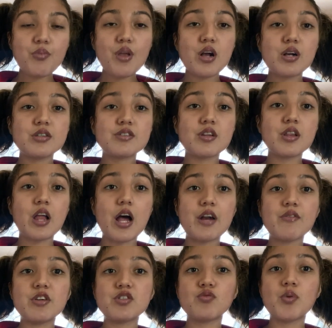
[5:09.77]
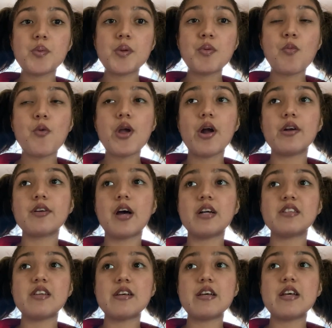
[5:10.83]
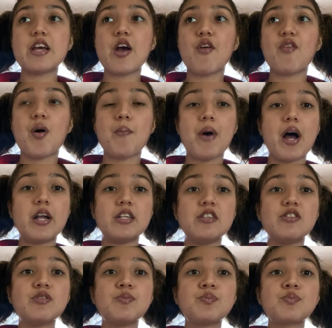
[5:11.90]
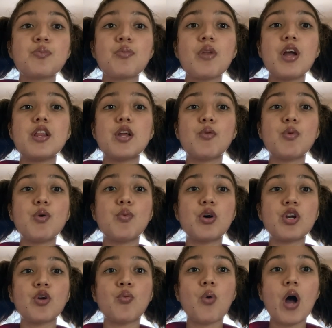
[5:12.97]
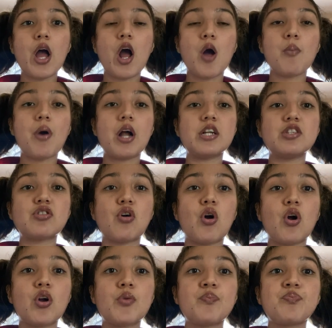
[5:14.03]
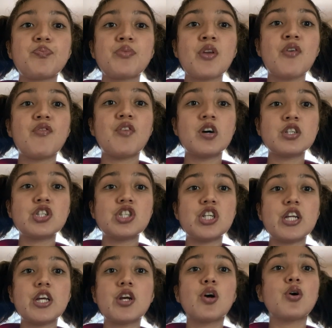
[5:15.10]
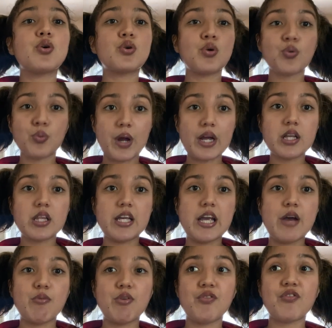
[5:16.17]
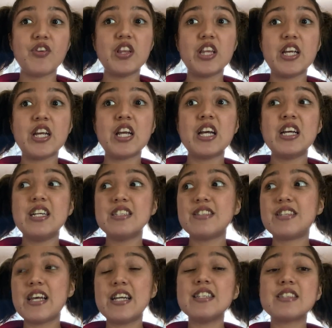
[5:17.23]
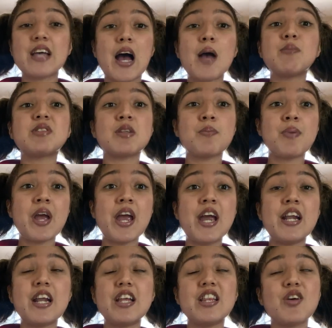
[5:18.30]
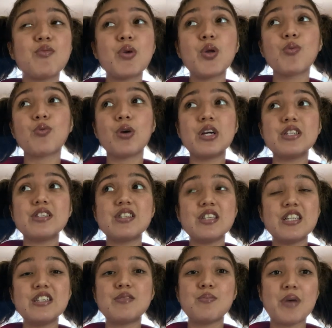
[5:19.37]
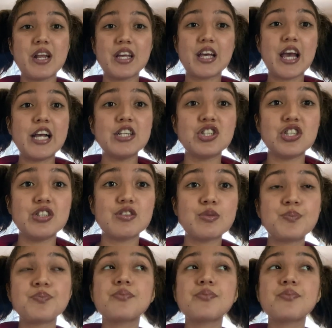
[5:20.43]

Because a lot of us women, we are not taking care of our bodies. And then we wonder why our bodies aren't functioning correctly and we're feeling 10 times the pain, and then we run to these medications.